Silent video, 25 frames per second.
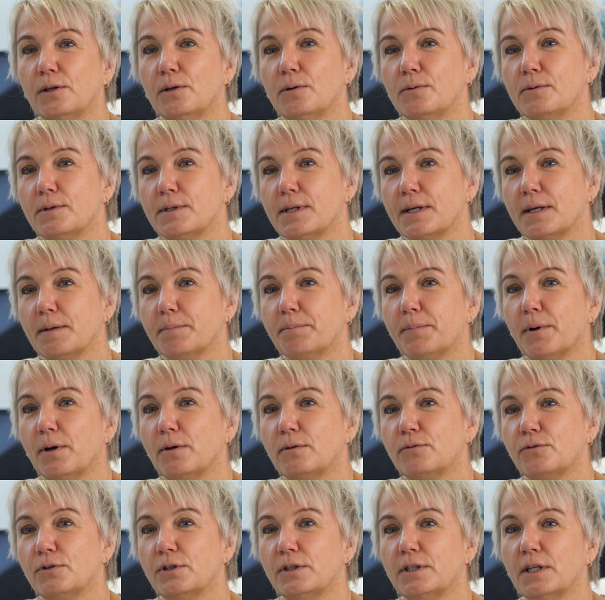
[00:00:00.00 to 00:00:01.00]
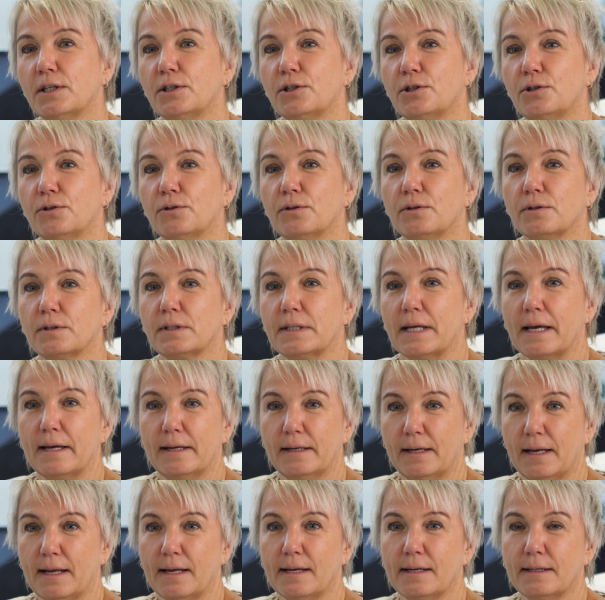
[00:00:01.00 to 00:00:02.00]
using both traditional
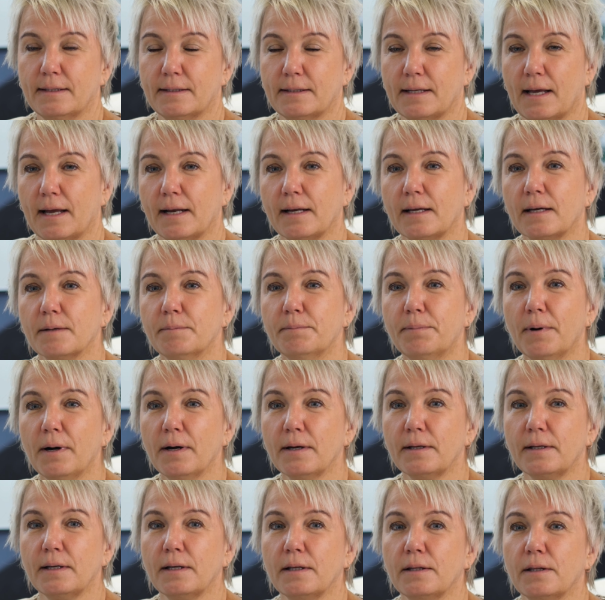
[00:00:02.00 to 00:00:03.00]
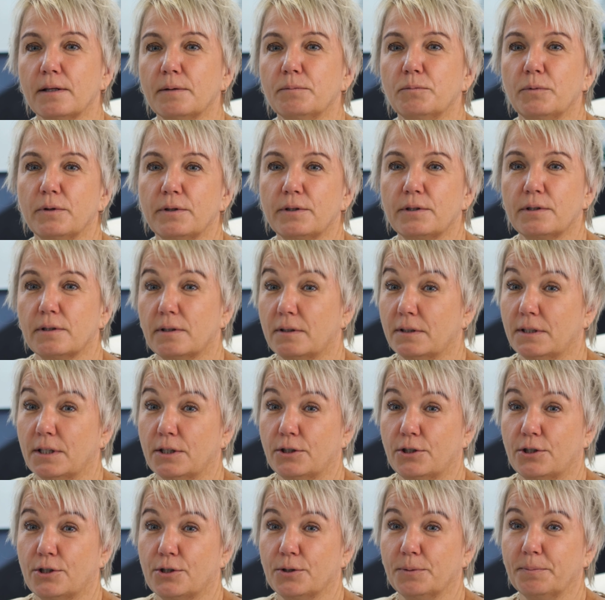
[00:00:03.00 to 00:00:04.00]
techniques and combining them with
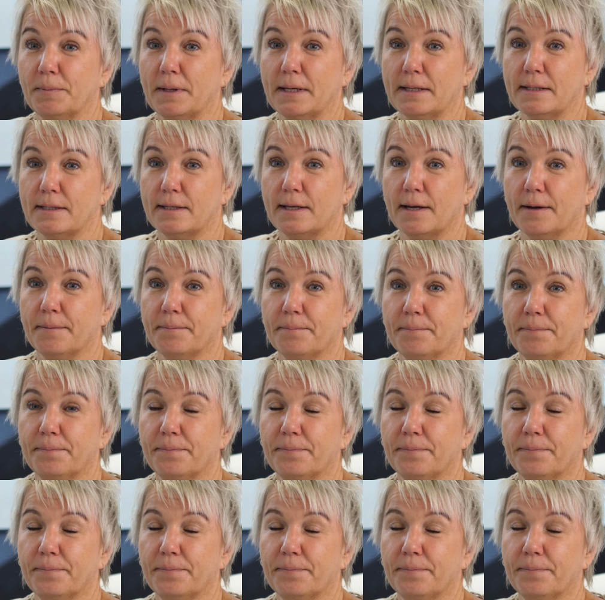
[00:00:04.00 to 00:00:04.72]
digital media.